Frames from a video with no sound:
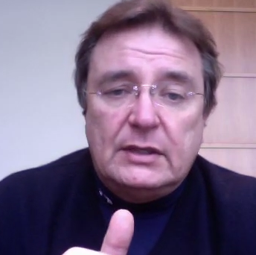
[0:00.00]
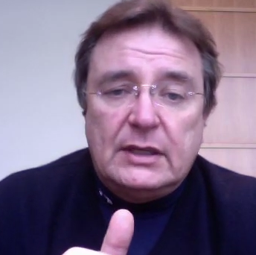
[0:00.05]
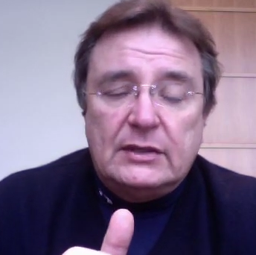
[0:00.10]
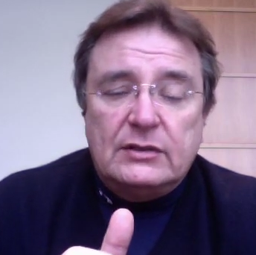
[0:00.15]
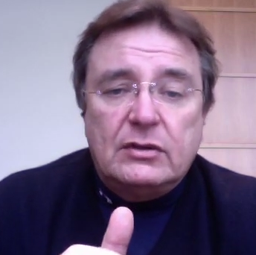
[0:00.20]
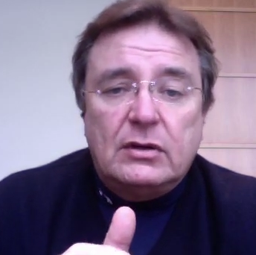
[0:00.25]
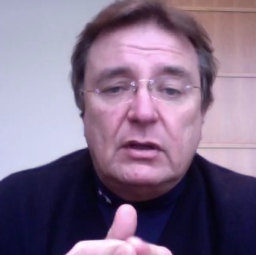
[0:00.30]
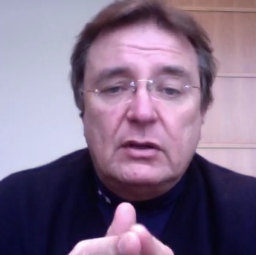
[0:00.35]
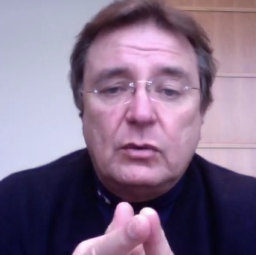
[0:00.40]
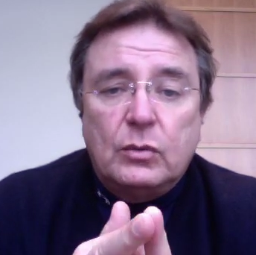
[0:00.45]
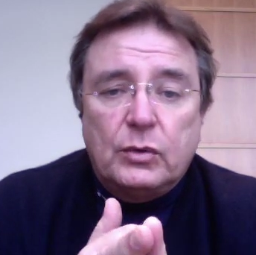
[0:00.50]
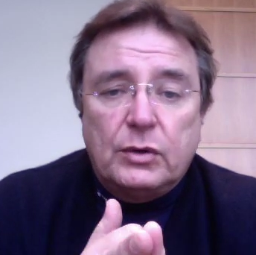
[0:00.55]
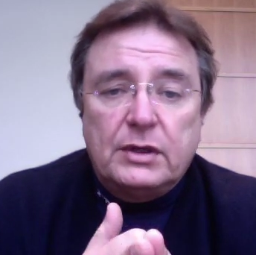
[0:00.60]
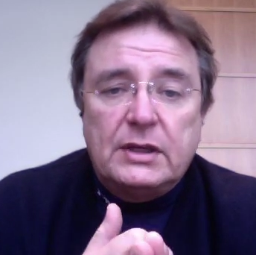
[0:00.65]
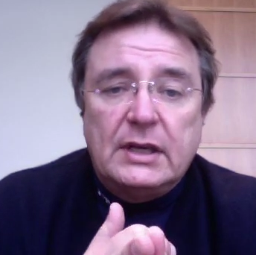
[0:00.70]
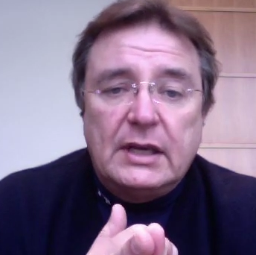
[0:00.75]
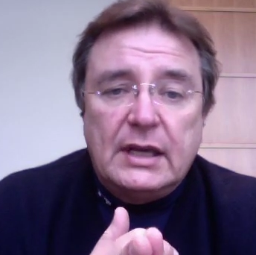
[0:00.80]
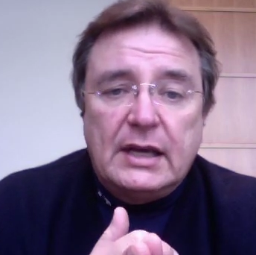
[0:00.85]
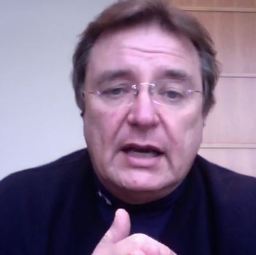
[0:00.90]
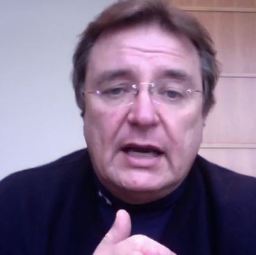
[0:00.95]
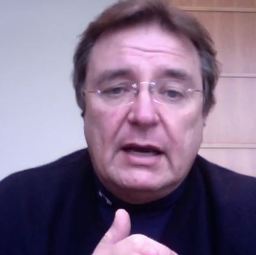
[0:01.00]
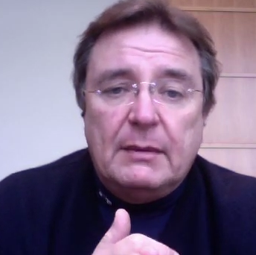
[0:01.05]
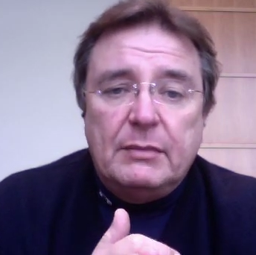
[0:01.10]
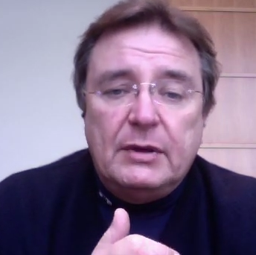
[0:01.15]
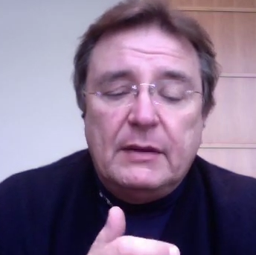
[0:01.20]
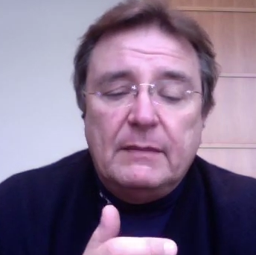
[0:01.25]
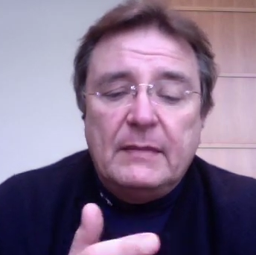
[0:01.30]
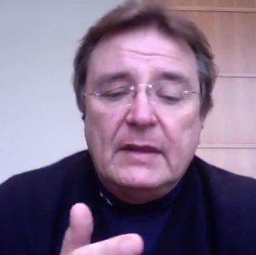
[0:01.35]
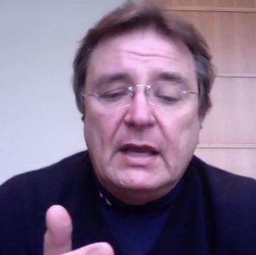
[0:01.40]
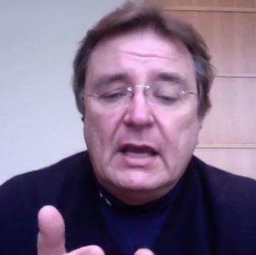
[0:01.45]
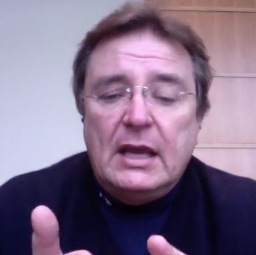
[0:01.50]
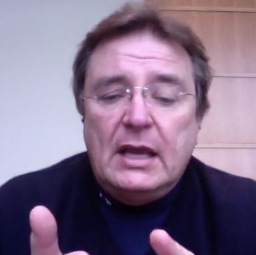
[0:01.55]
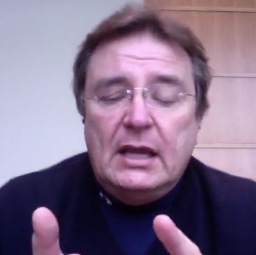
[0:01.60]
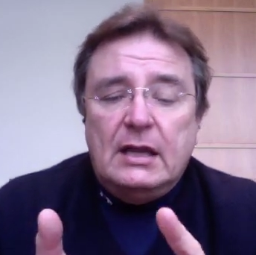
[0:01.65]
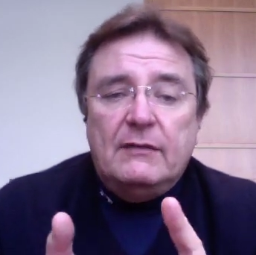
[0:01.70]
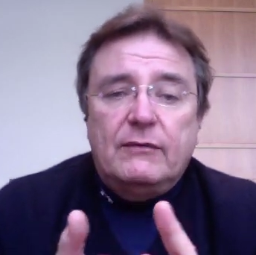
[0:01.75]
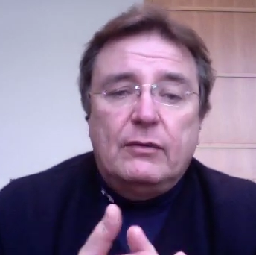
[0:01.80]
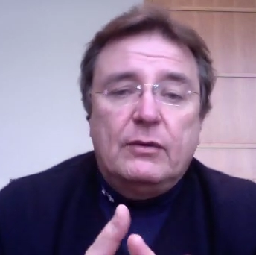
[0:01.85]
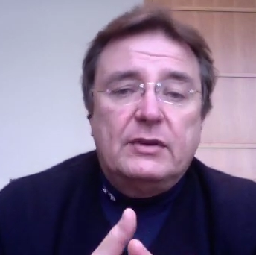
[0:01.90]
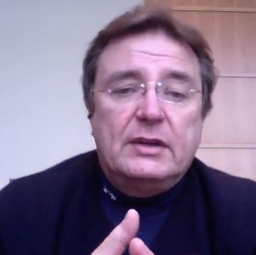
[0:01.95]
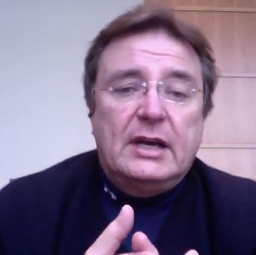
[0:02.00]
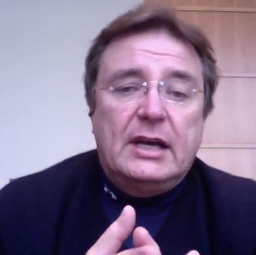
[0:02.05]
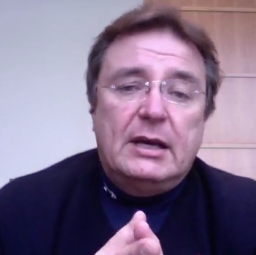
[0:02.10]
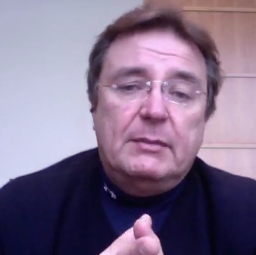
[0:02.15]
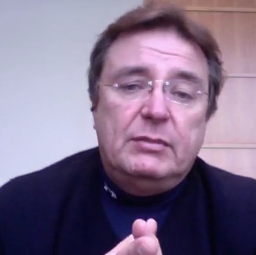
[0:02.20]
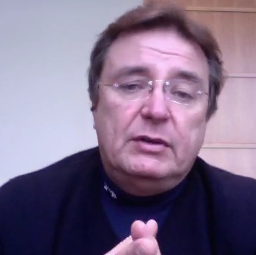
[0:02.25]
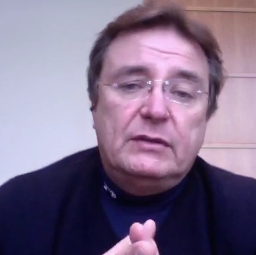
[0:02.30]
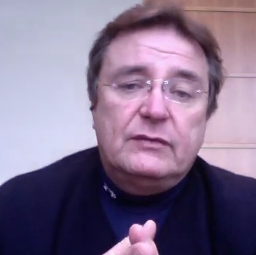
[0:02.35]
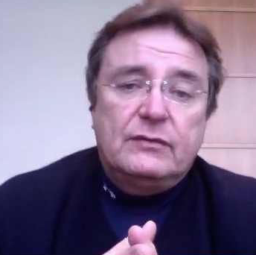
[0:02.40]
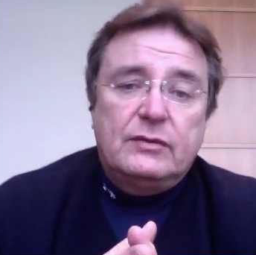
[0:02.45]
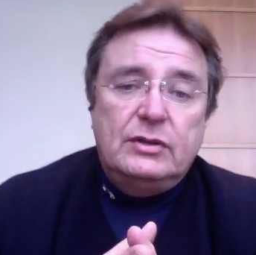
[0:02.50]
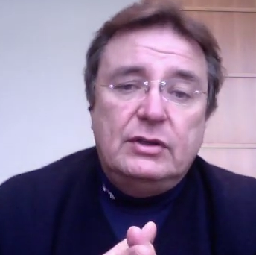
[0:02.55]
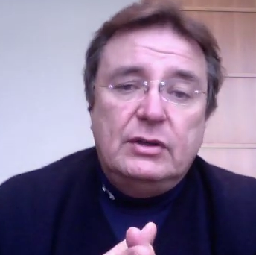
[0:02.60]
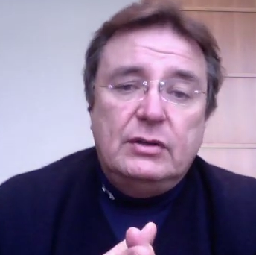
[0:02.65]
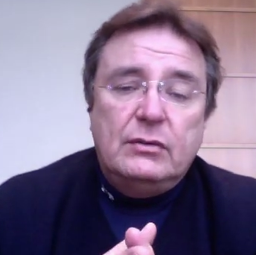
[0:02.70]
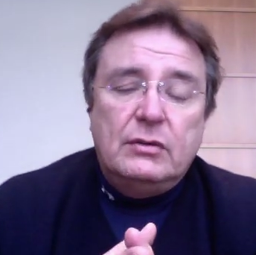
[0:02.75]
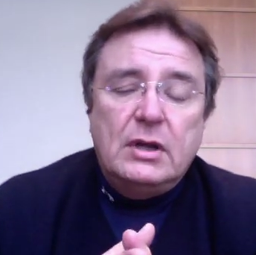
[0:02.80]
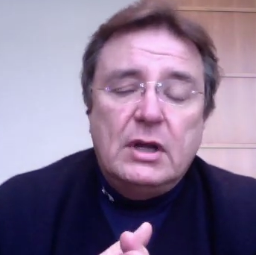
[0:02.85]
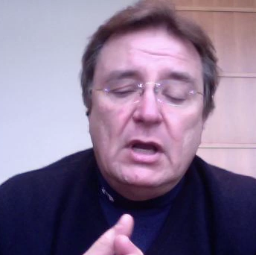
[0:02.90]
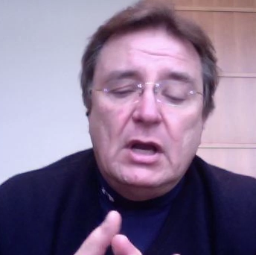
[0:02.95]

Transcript: That's called a working copy. And a fourth copy is for you.